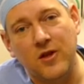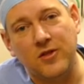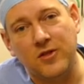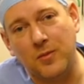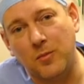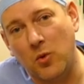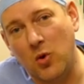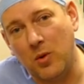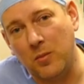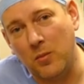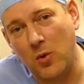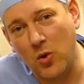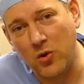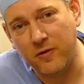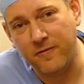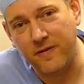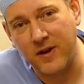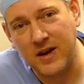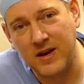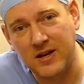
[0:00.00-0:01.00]
The more
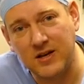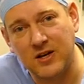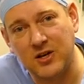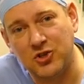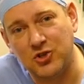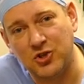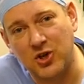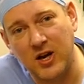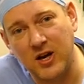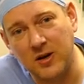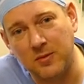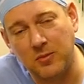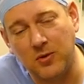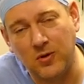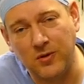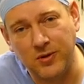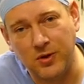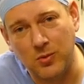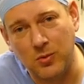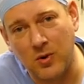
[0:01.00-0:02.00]
motivated and
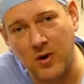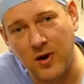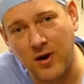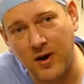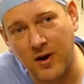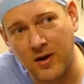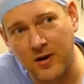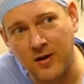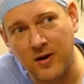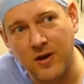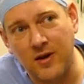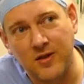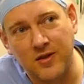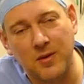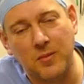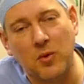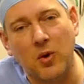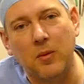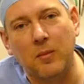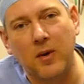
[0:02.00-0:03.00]
trainable you are,
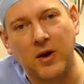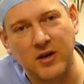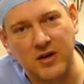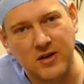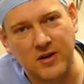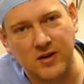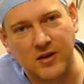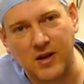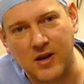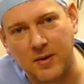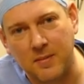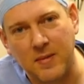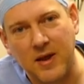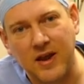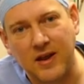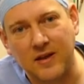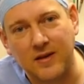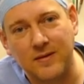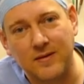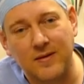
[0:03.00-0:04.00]
the more money you're going to
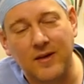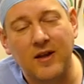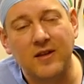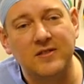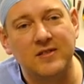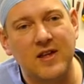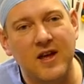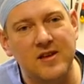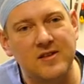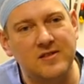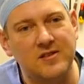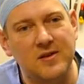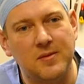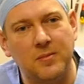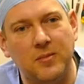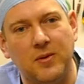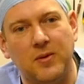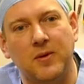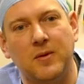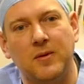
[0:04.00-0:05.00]
make. It's that
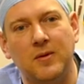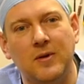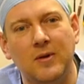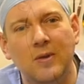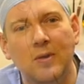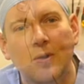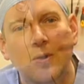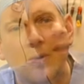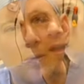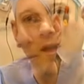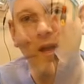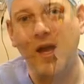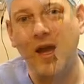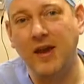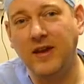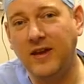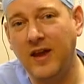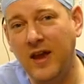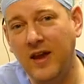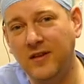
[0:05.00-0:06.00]
simple.
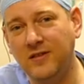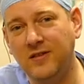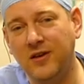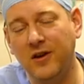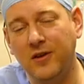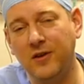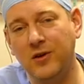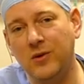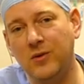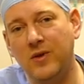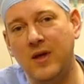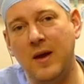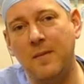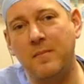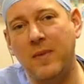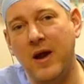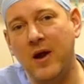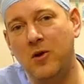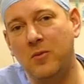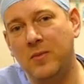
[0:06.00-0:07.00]
I can tell you that
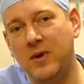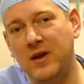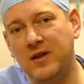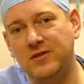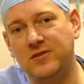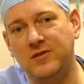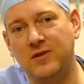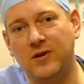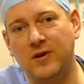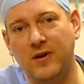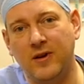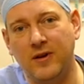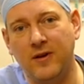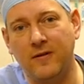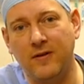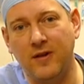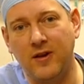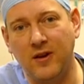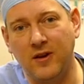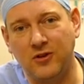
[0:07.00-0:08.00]
biomeds are in
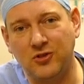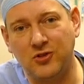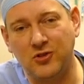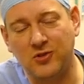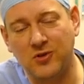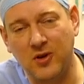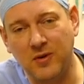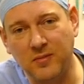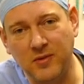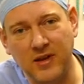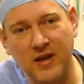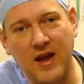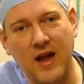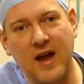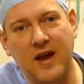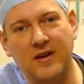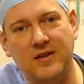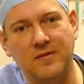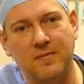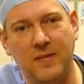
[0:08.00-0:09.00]
an extremely
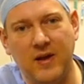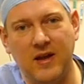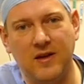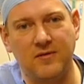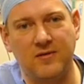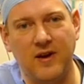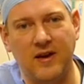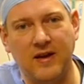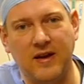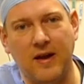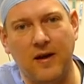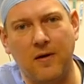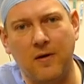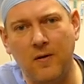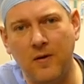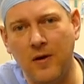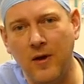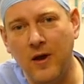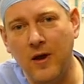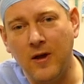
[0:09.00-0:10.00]
high demand right now.
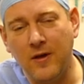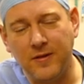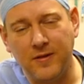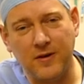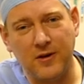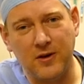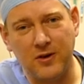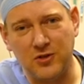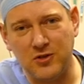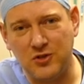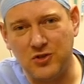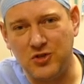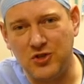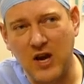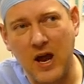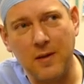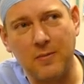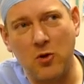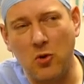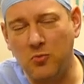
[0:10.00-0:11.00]
There's
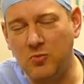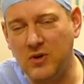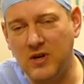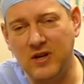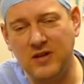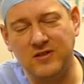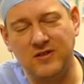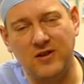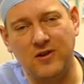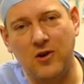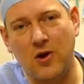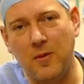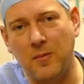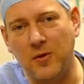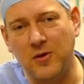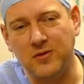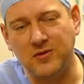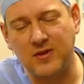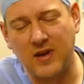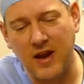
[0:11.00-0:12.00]
job openings in
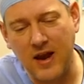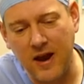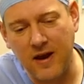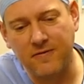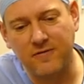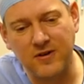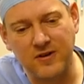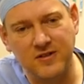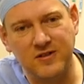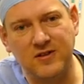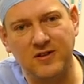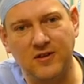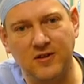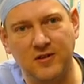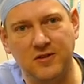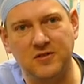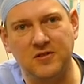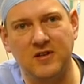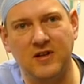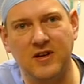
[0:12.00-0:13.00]
almost every
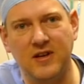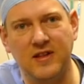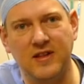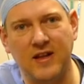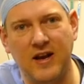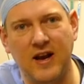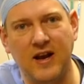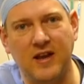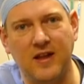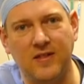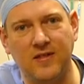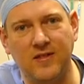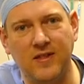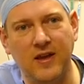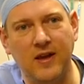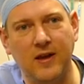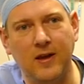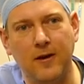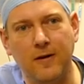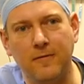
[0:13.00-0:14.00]
single city that I can
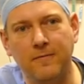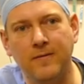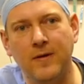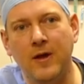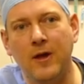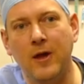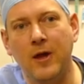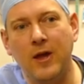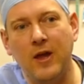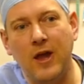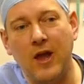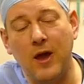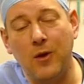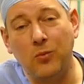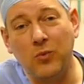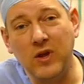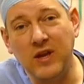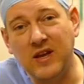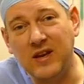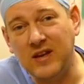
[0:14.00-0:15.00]
think of,
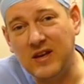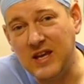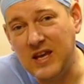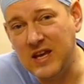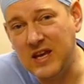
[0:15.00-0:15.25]
and we can